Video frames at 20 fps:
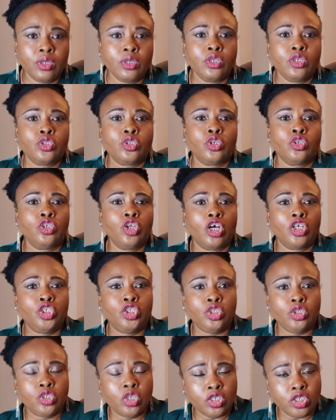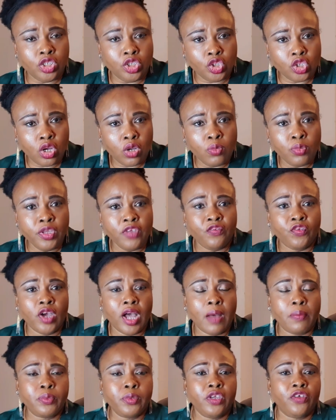So those jobs, if you
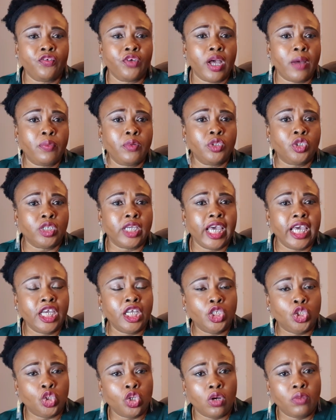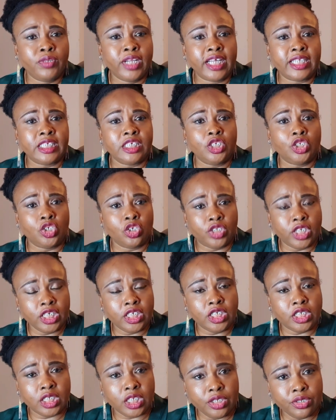happen to get a job that is shortage
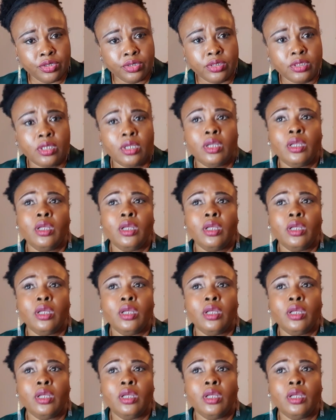skills,